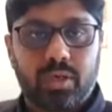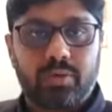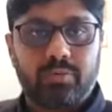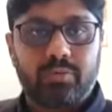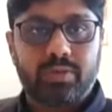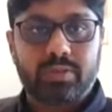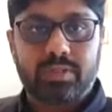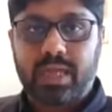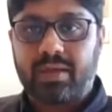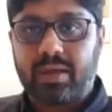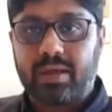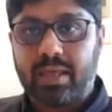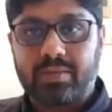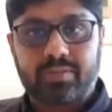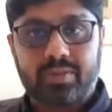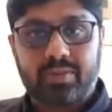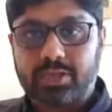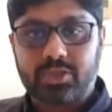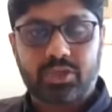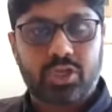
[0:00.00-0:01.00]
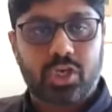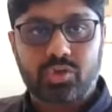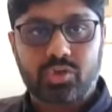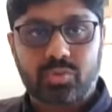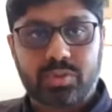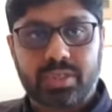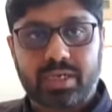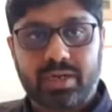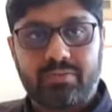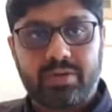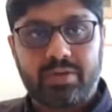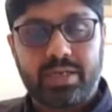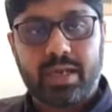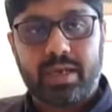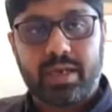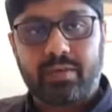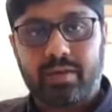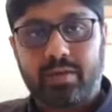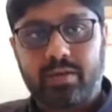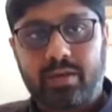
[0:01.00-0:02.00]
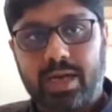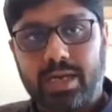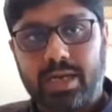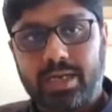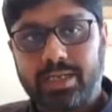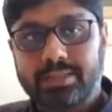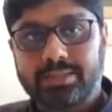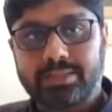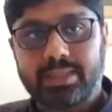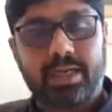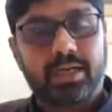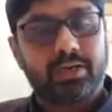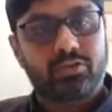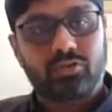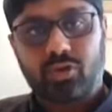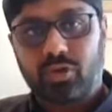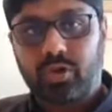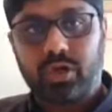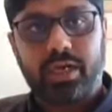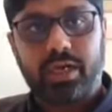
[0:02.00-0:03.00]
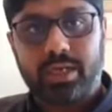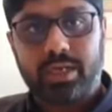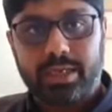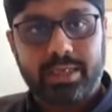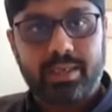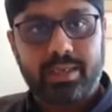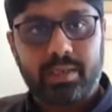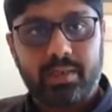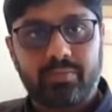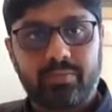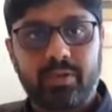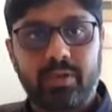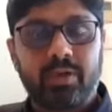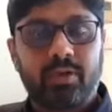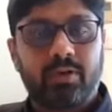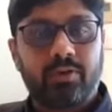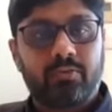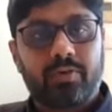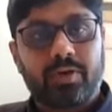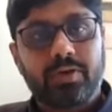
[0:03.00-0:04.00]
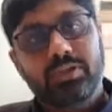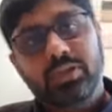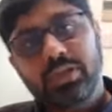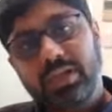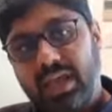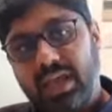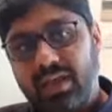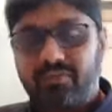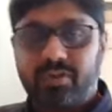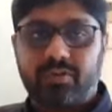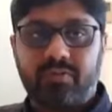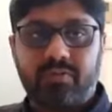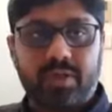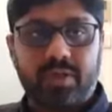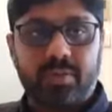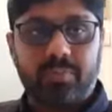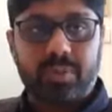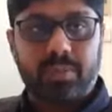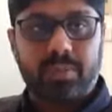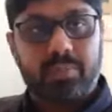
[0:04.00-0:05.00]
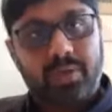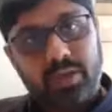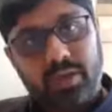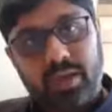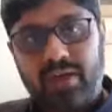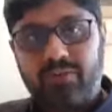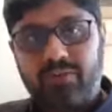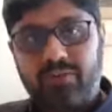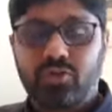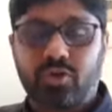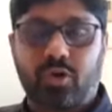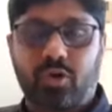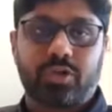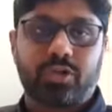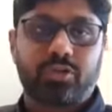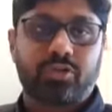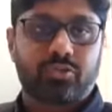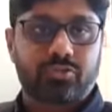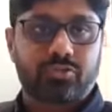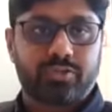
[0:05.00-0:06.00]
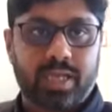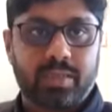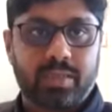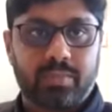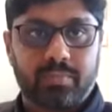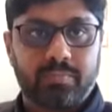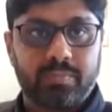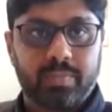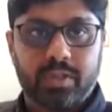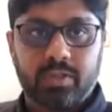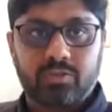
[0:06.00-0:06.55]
It was, as Shashwat rightly said, it's not only a legal function. Everywhere people have shortage of time.